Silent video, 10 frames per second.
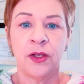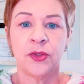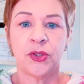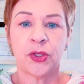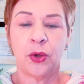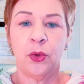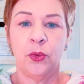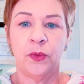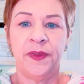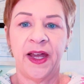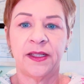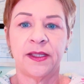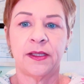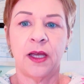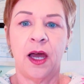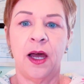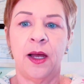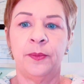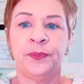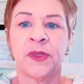So that's
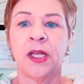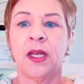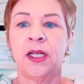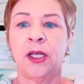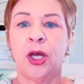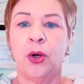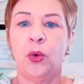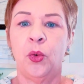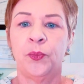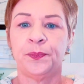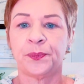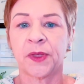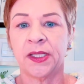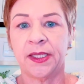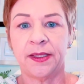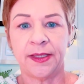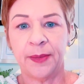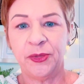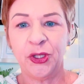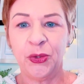going to go to
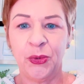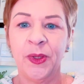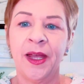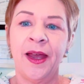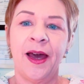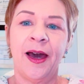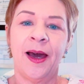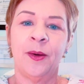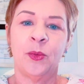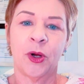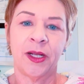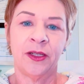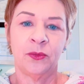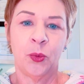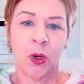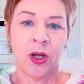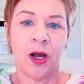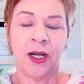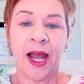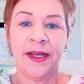step 2. We're going to work
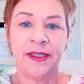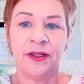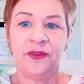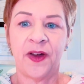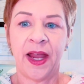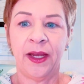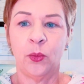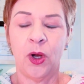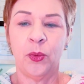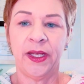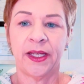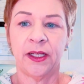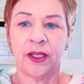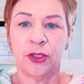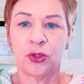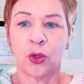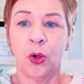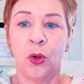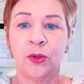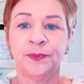on identifying what we can
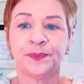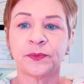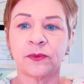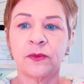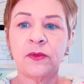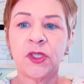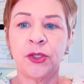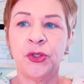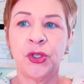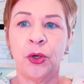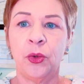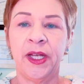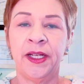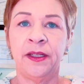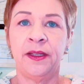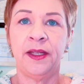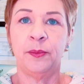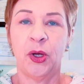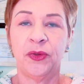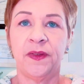control. So in
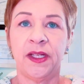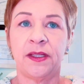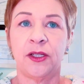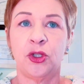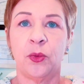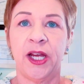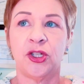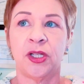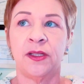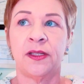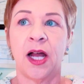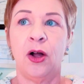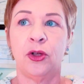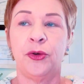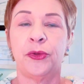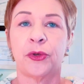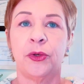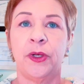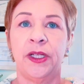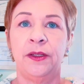both of these situations, I'll go
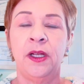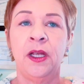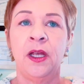through and